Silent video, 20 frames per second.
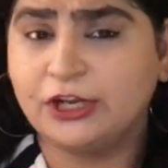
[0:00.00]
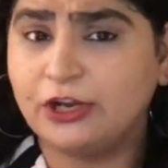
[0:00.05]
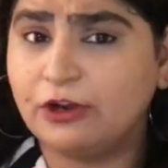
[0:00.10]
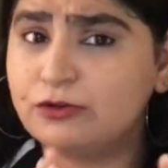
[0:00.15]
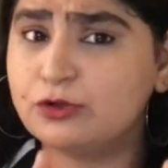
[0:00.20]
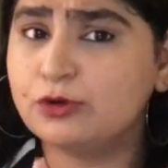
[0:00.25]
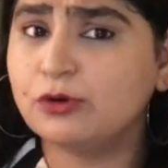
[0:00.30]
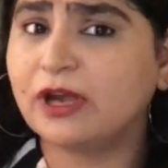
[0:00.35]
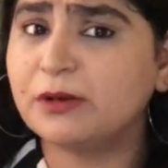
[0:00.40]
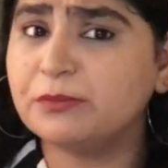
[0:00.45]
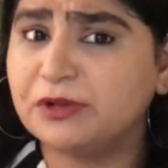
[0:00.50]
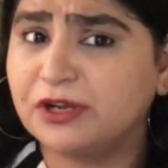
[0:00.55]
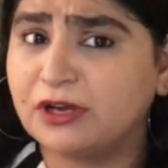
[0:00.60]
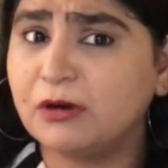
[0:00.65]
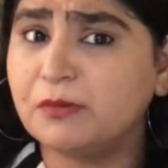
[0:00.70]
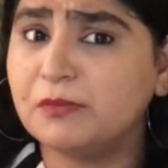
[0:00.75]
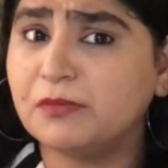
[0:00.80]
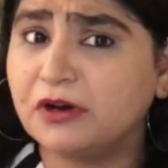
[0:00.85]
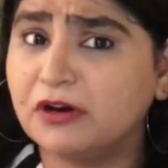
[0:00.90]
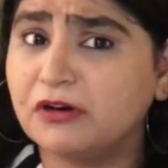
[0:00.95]
If you can
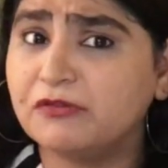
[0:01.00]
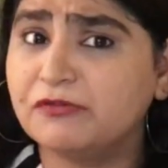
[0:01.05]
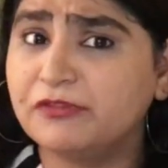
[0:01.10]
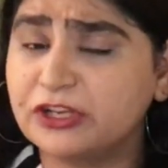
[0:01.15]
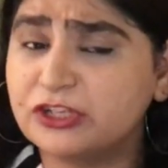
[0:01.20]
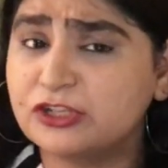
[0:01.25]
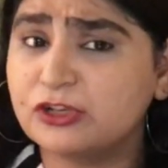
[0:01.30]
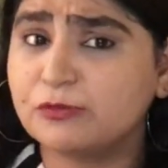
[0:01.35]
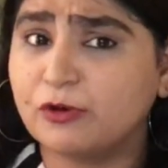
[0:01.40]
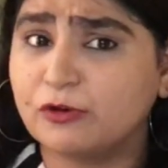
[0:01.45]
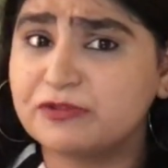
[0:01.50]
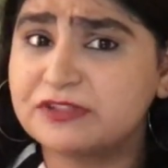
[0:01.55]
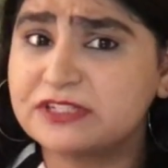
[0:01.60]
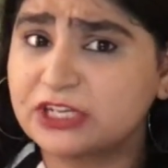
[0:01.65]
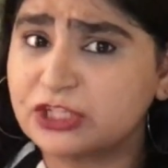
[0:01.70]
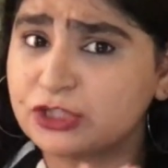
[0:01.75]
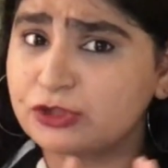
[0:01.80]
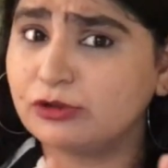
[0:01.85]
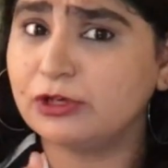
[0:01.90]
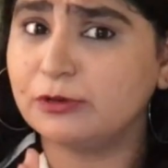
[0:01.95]
become a victim of
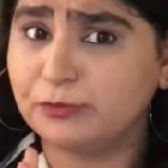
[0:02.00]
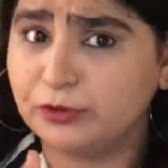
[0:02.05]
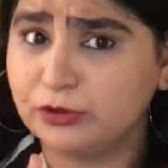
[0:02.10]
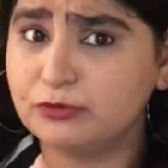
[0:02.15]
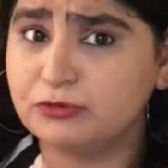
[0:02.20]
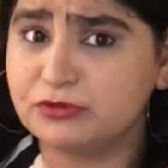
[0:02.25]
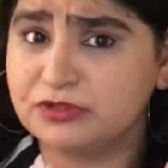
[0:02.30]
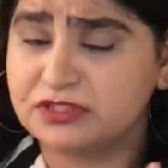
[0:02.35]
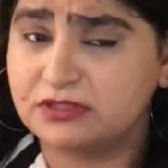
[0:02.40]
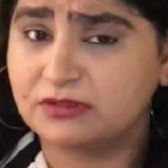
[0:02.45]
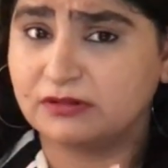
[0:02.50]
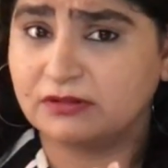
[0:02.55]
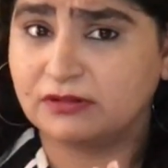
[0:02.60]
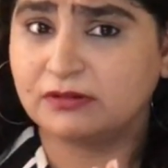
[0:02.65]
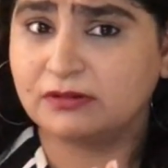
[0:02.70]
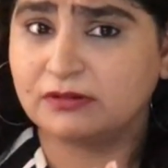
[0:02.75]
sexual abuse